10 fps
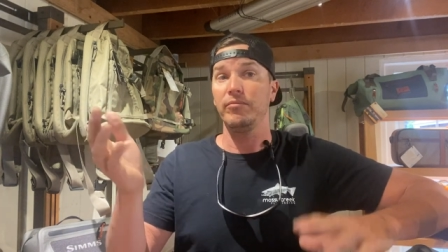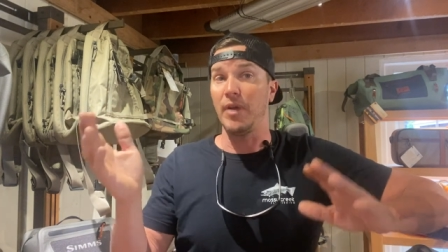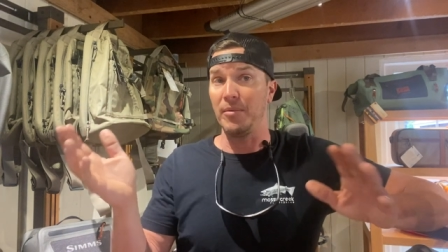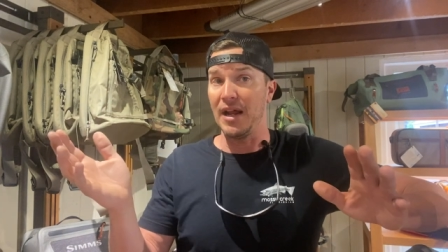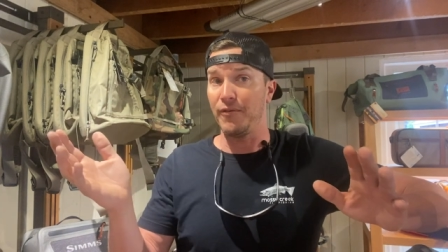
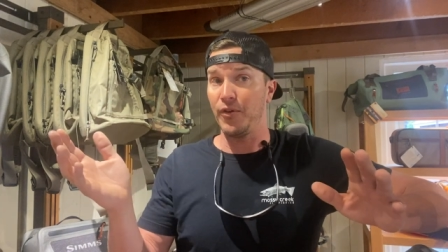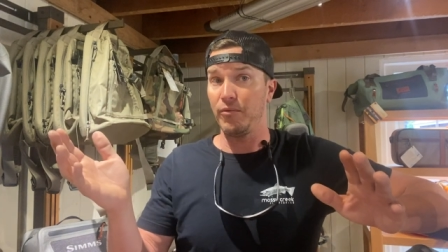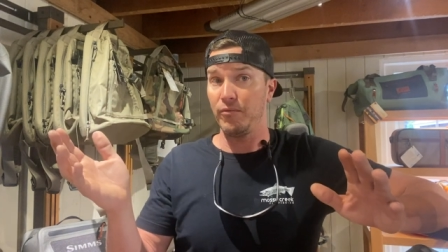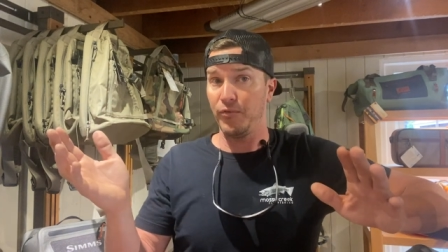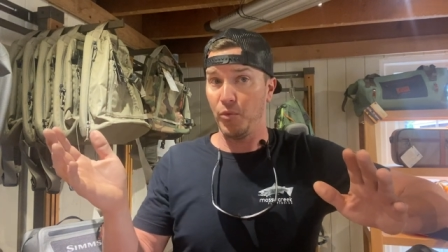Maybe not
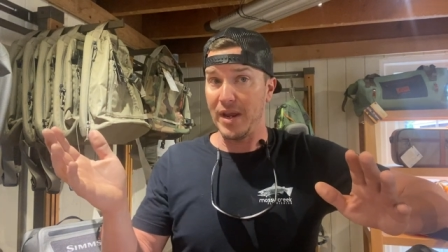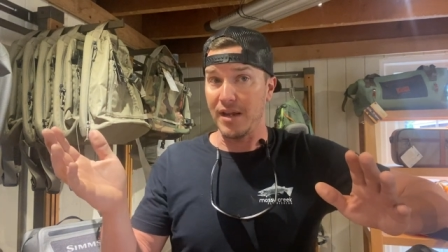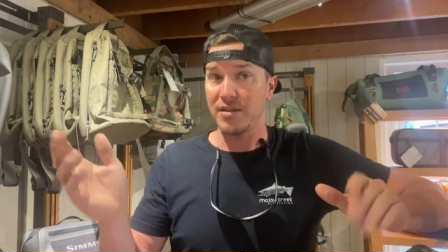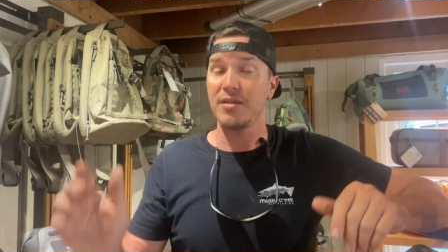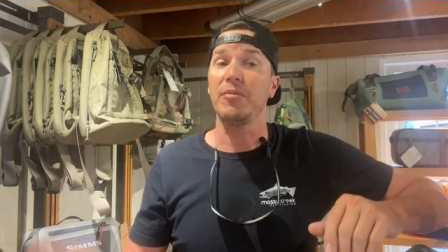for, for
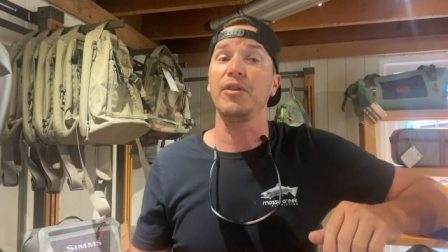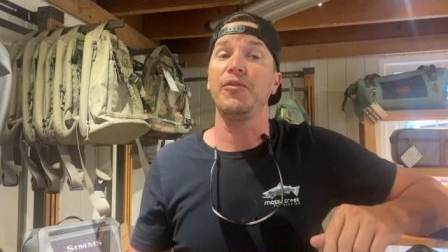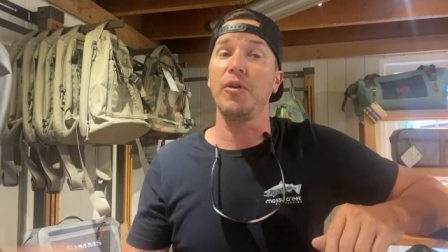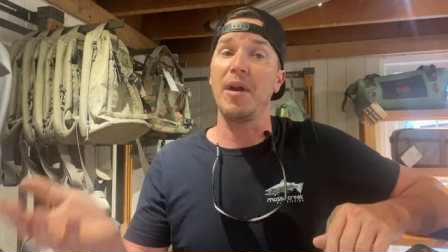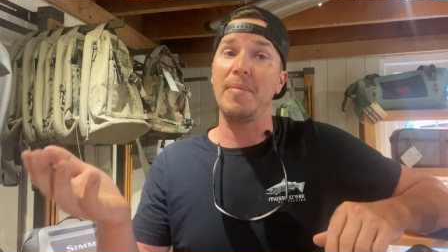weeks, but they'll
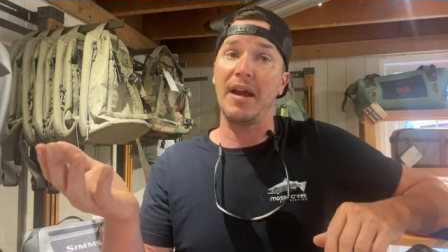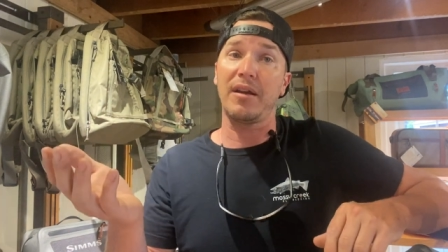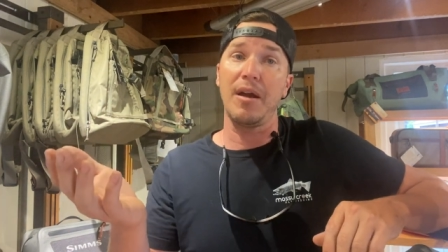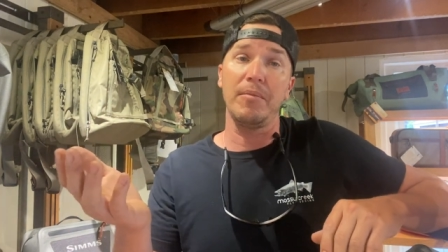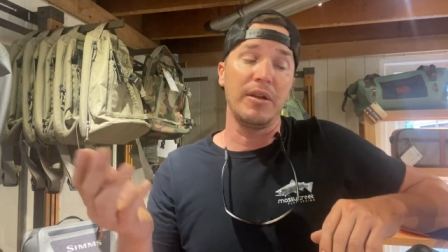fill right back
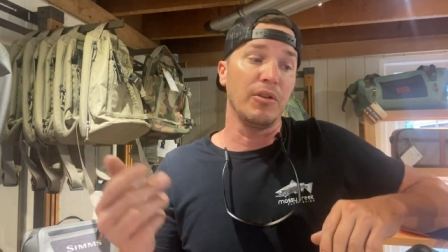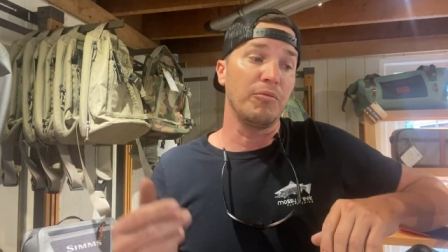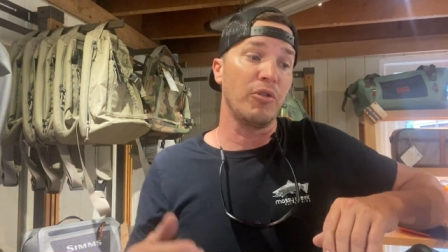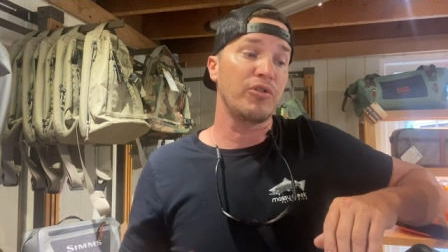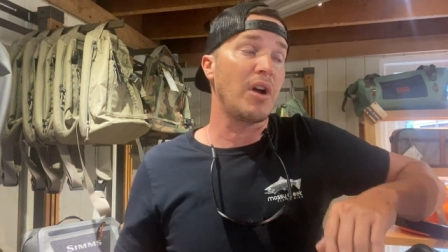up and those
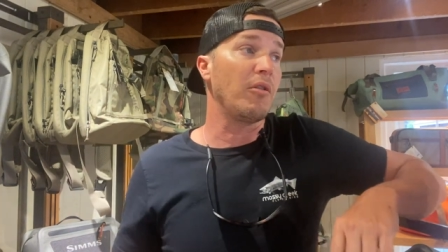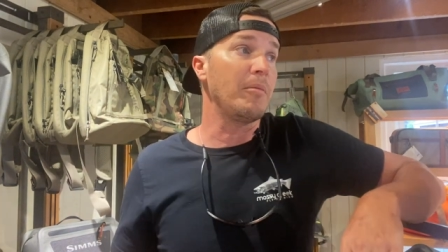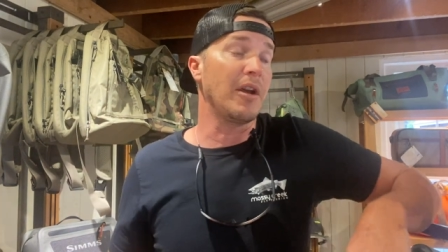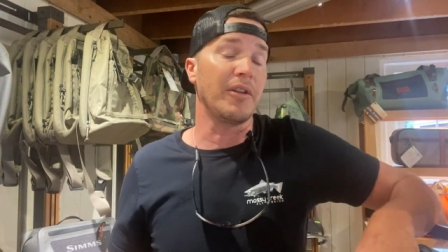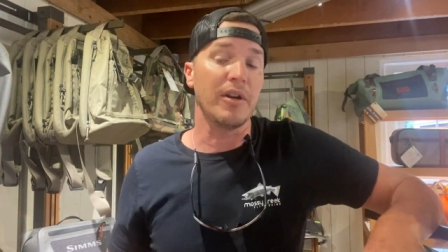brook trout will
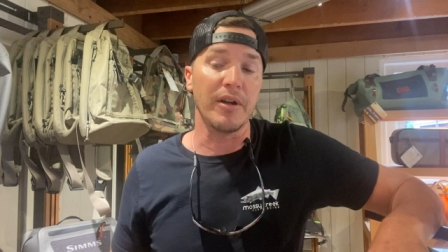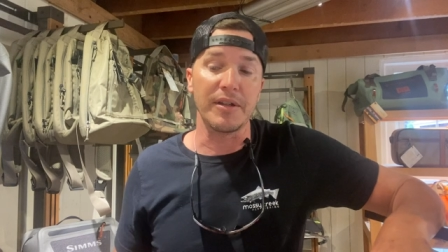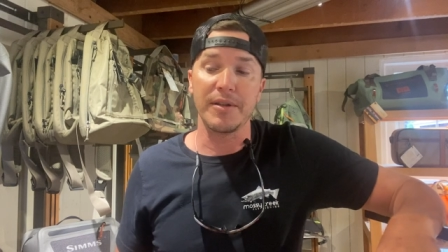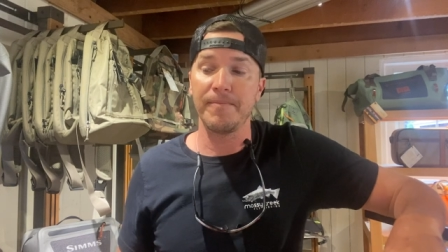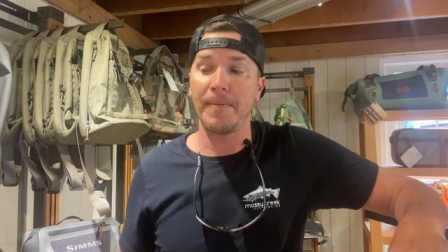be on the hunt.